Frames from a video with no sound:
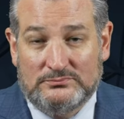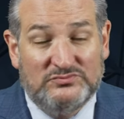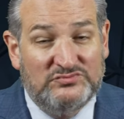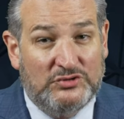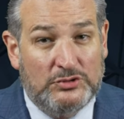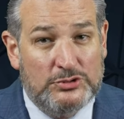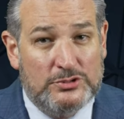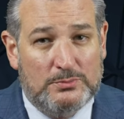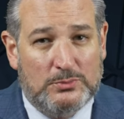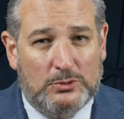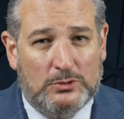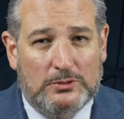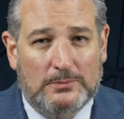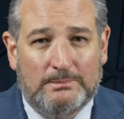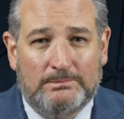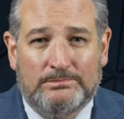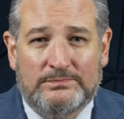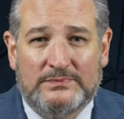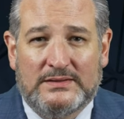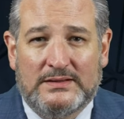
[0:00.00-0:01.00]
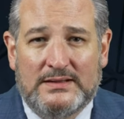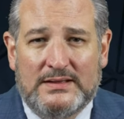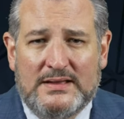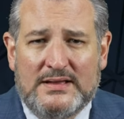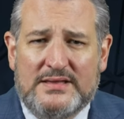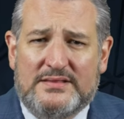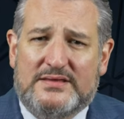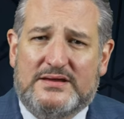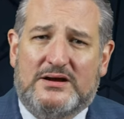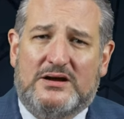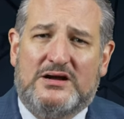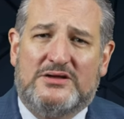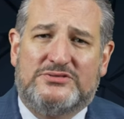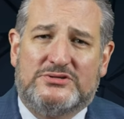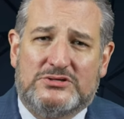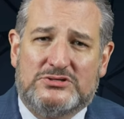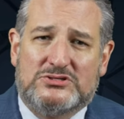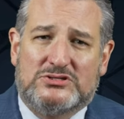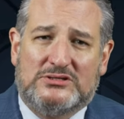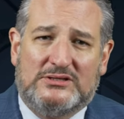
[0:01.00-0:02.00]
Furthermore, the
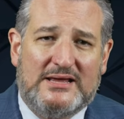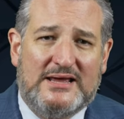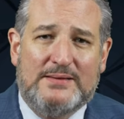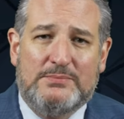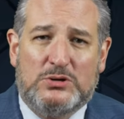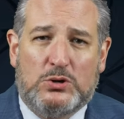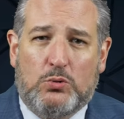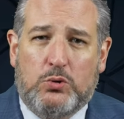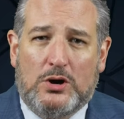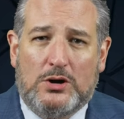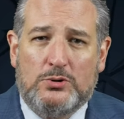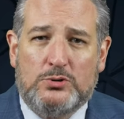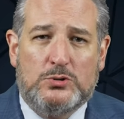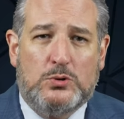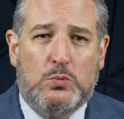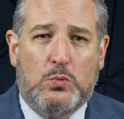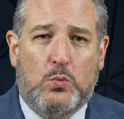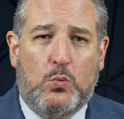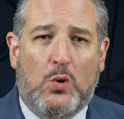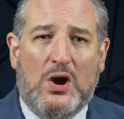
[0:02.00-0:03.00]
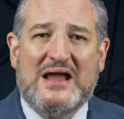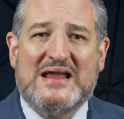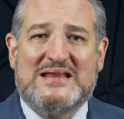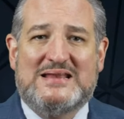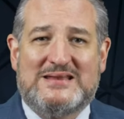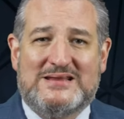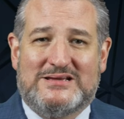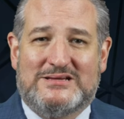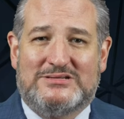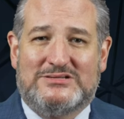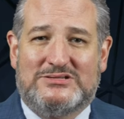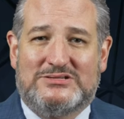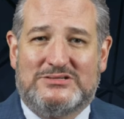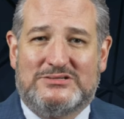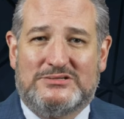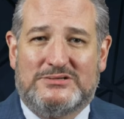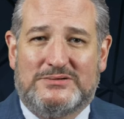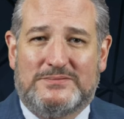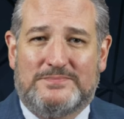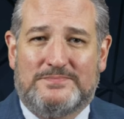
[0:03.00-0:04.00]
authors claim, quote,
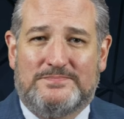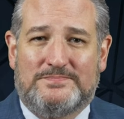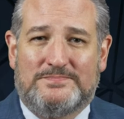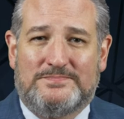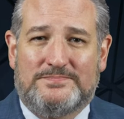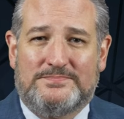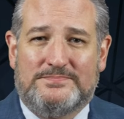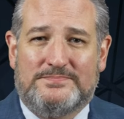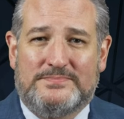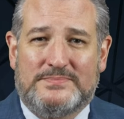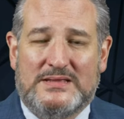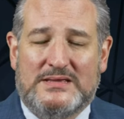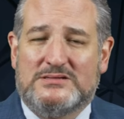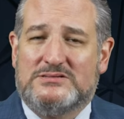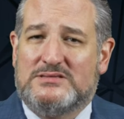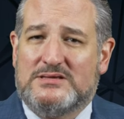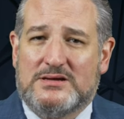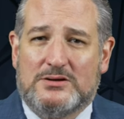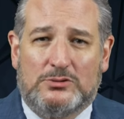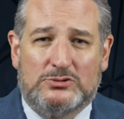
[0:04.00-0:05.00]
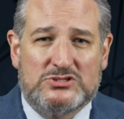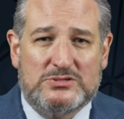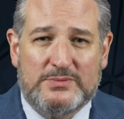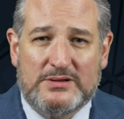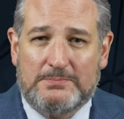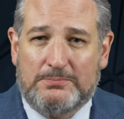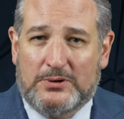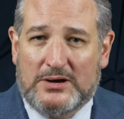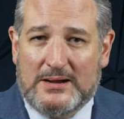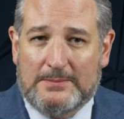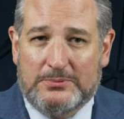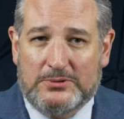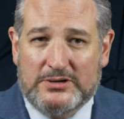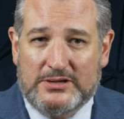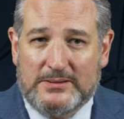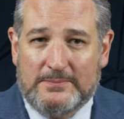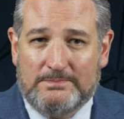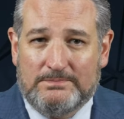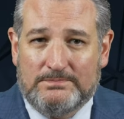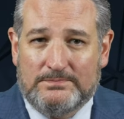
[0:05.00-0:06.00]
whiteness is the ultimate
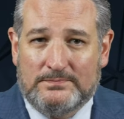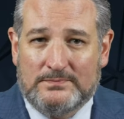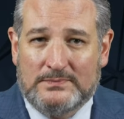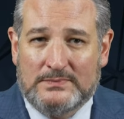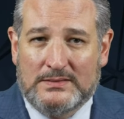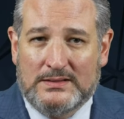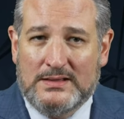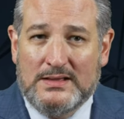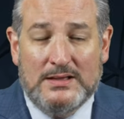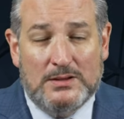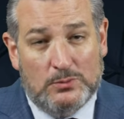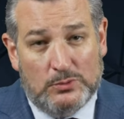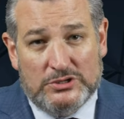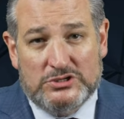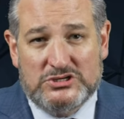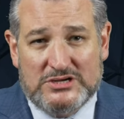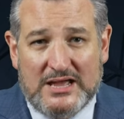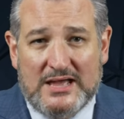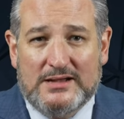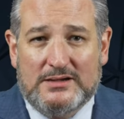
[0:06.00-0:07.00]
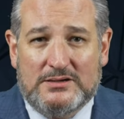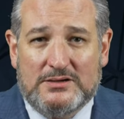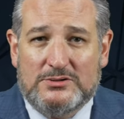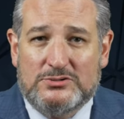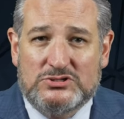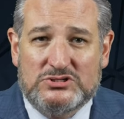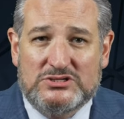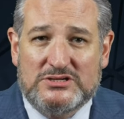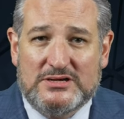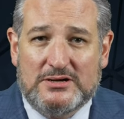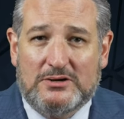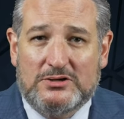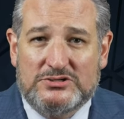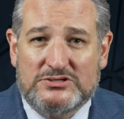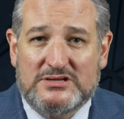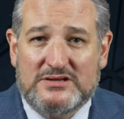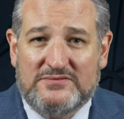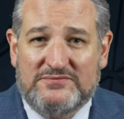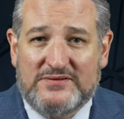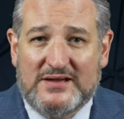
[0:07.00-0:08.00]
property, which echoes C R
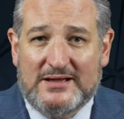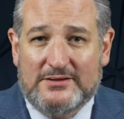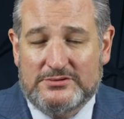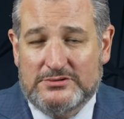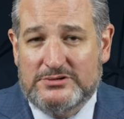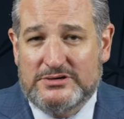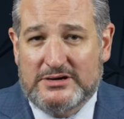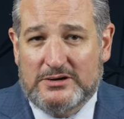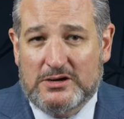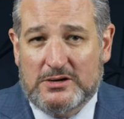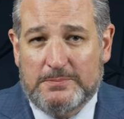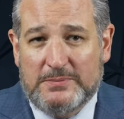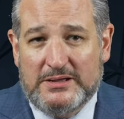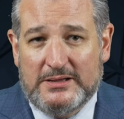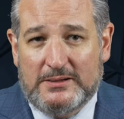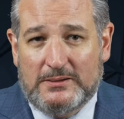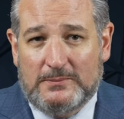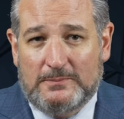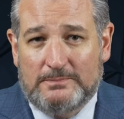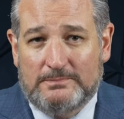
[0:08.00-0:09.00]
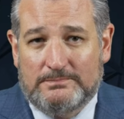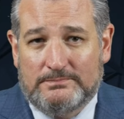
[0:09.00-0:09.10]
T founder Derrick Bell.